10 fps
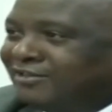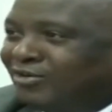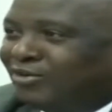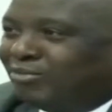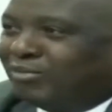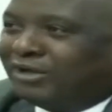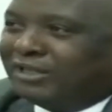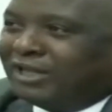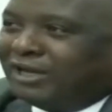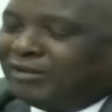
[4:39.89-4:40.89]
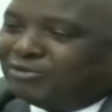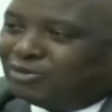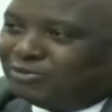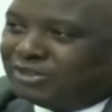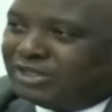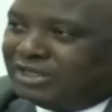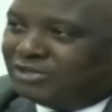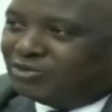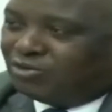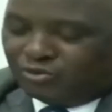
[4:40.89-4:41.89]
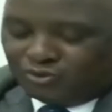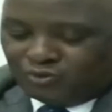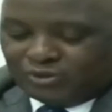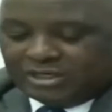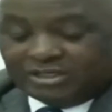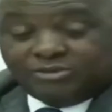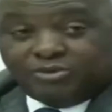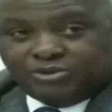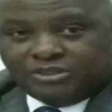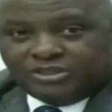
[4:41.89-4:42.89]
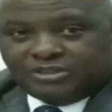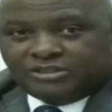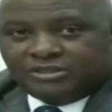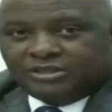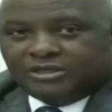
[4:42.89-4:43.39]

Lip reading: or bring their laptops here to go through the responses.